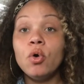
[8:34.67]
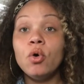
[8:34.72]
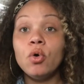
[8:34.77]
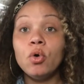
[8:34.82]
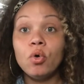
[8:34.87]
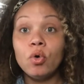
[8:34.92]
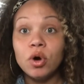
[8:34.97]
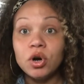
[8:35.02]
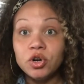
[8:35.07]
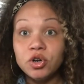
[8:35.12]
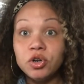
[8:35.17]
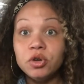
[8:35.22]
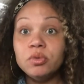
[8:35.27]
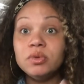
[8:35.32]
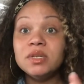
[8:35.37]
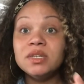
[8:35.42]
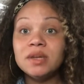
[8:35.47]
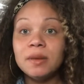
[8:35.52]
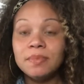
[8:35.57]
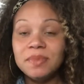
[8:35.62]
or do
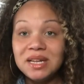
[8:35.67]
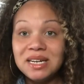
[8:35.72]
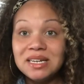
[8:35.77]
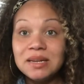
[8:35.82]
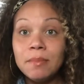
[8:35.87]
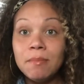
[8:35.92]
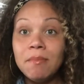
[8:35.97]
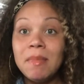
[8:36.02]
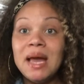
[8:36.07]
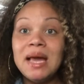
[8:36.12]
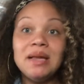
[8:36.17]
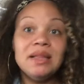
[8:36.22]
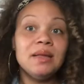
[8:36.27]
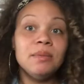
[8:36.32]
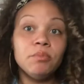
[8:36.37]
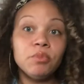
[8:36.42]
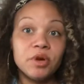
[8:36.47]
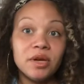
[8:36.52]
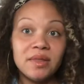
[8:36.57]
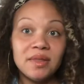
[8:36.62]
something to make them
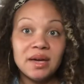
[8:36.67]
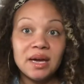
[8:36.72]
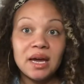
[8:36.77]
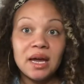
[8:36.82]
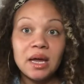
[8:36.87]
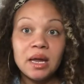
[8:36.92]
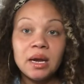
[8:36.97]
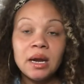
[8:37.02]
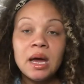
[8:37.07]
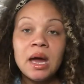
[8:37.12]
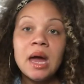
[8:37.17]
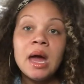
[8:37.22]
breathe again.